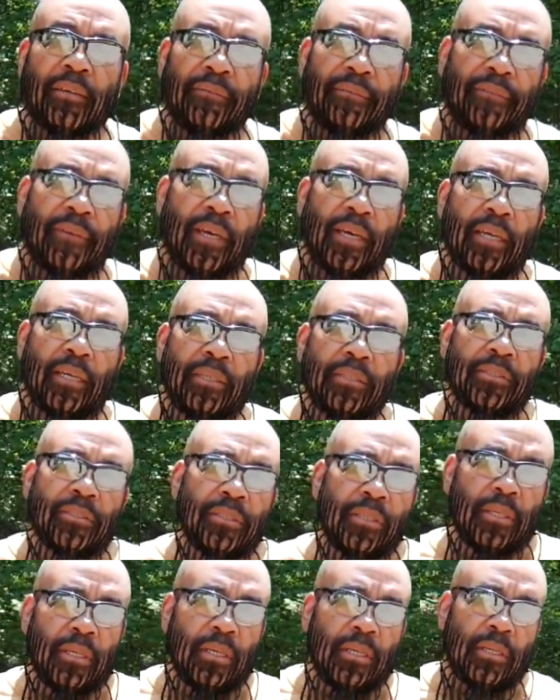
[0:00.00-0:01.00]
phase,
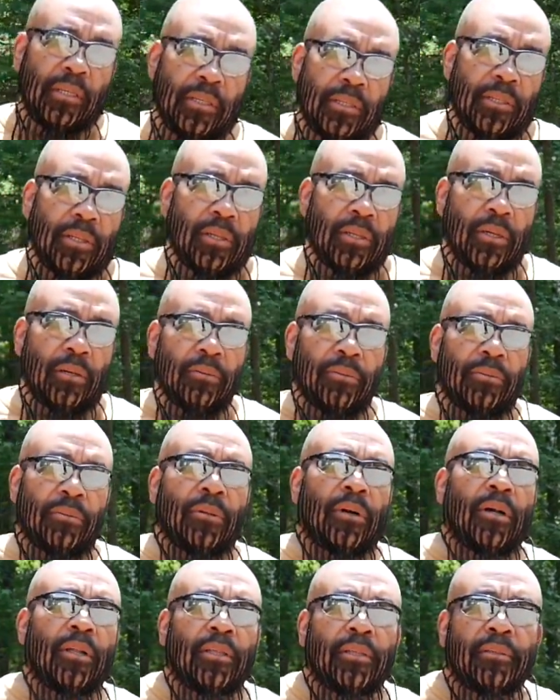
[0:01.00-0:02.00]
you're going to go through
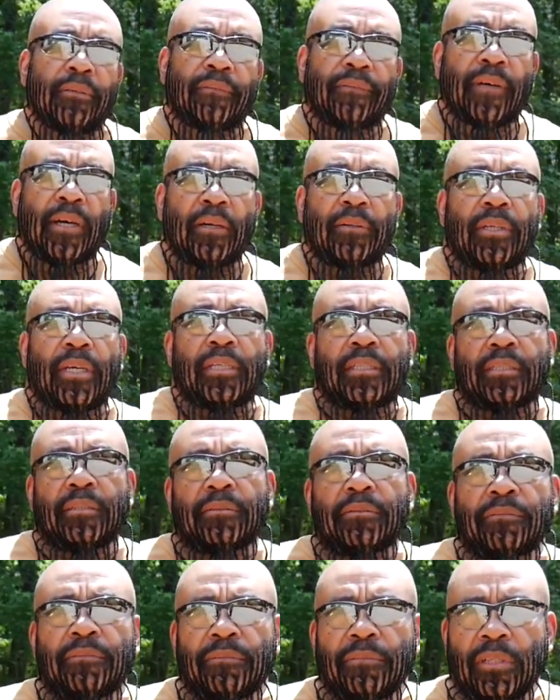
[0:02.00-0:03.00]
all of the
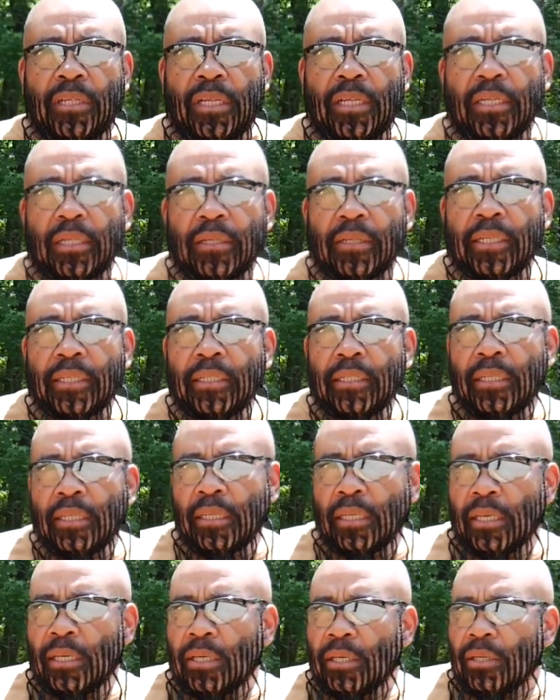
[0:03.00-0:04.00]
foundation clearing.
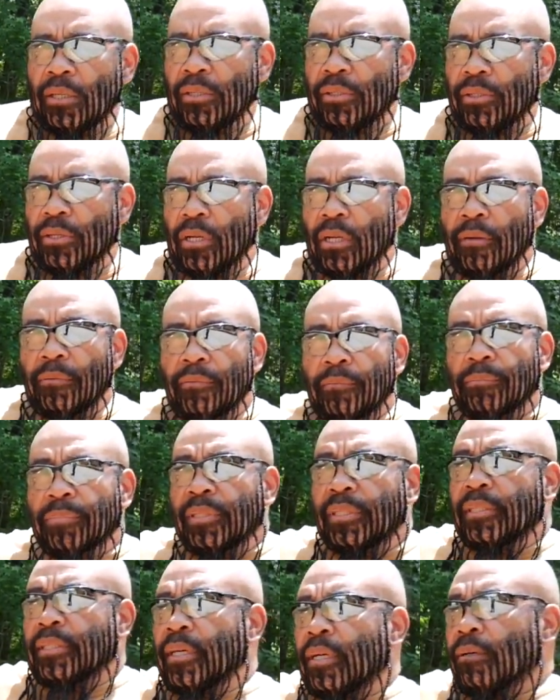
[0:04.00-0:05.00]
You're going to
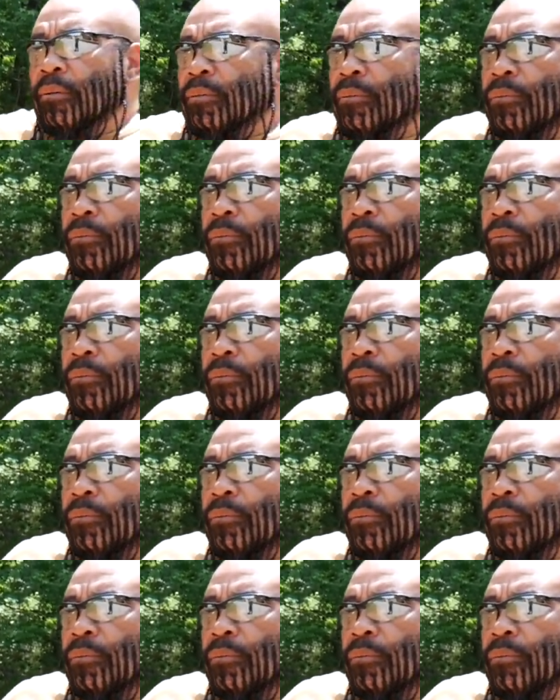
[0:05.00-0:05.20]
be dealt